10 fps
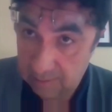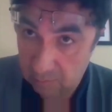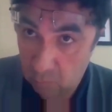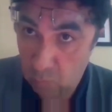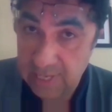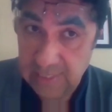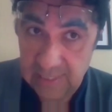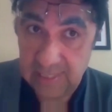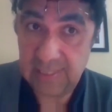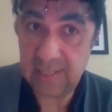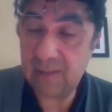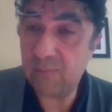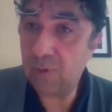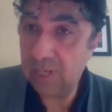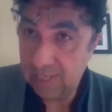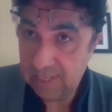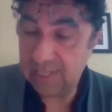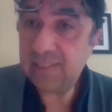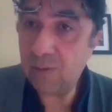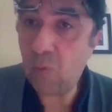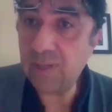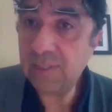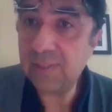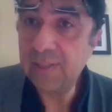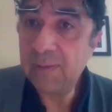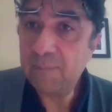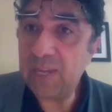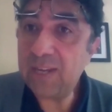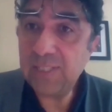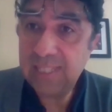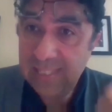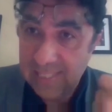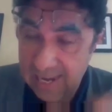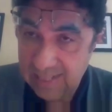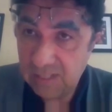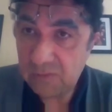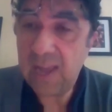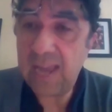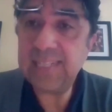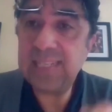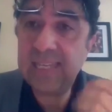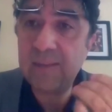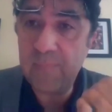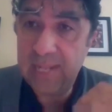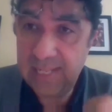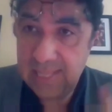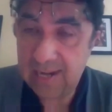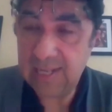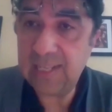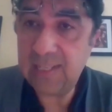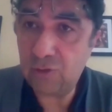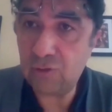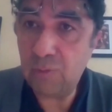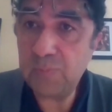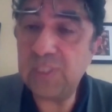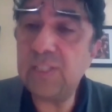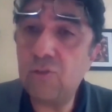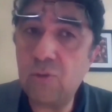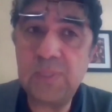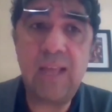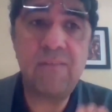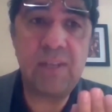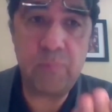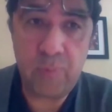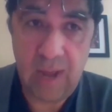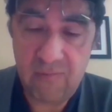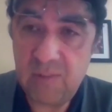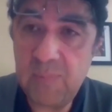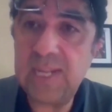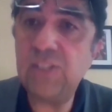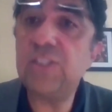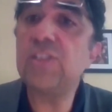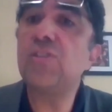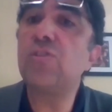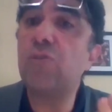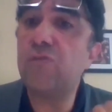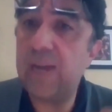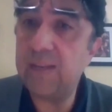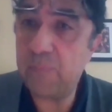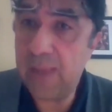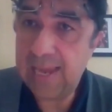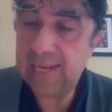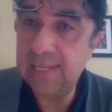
we insist in the book, these are wars because the state is fighting militarily these groups. These groups have their private militias to fight back.